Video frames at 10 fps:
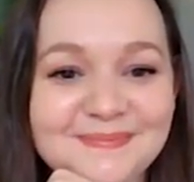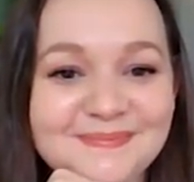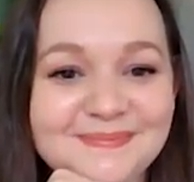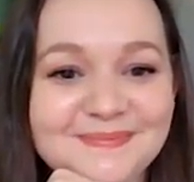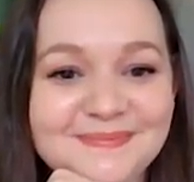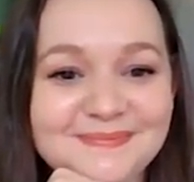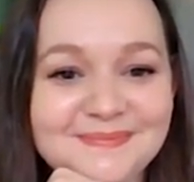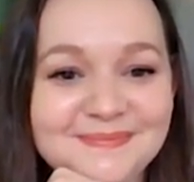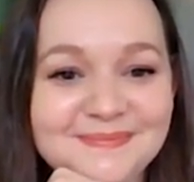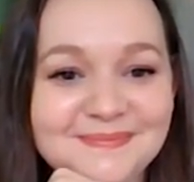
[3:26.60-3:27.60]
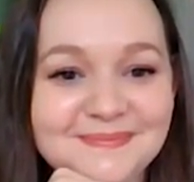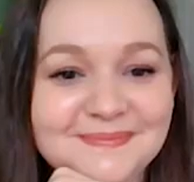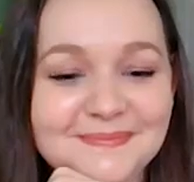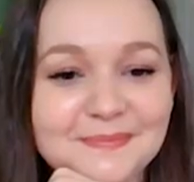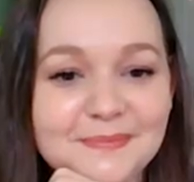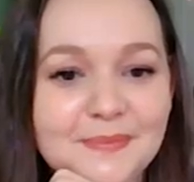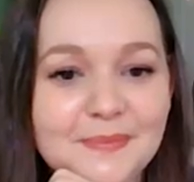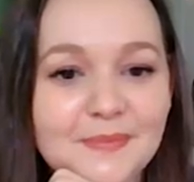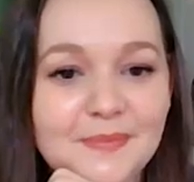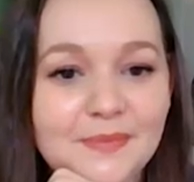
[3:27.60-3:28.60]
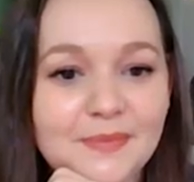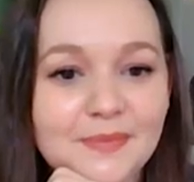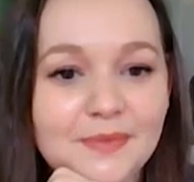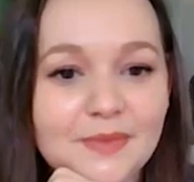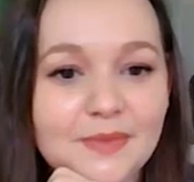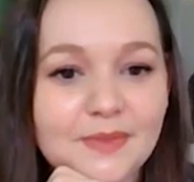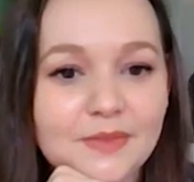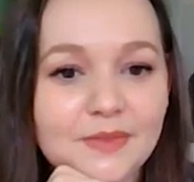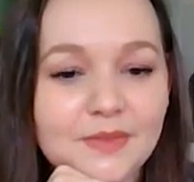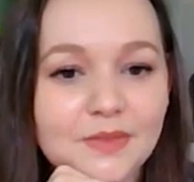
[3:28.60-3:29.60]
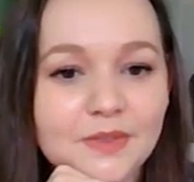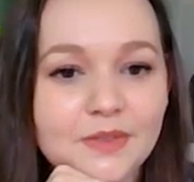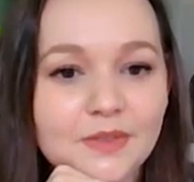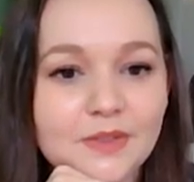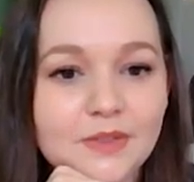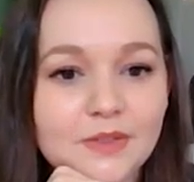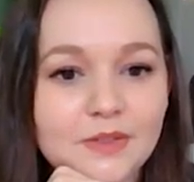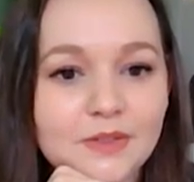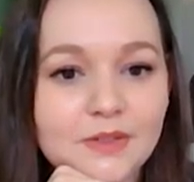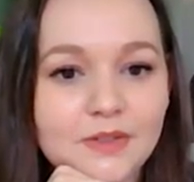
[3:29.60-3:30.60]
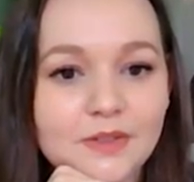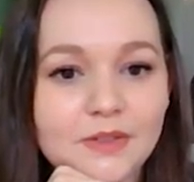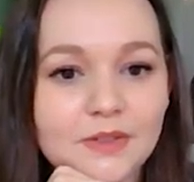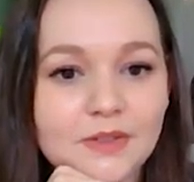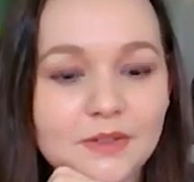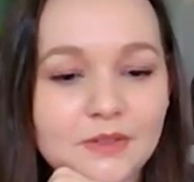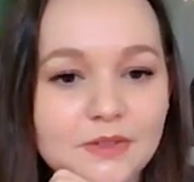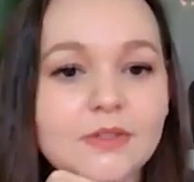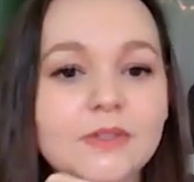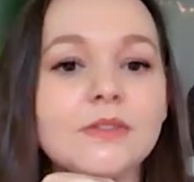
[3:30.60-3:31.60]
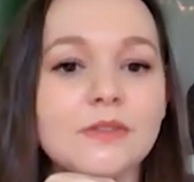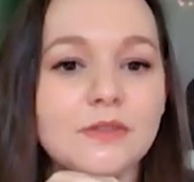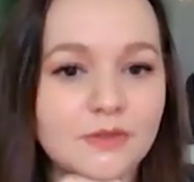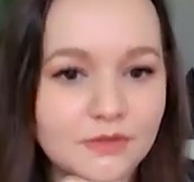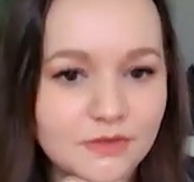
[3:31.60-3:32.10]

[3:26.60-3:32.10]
(silent)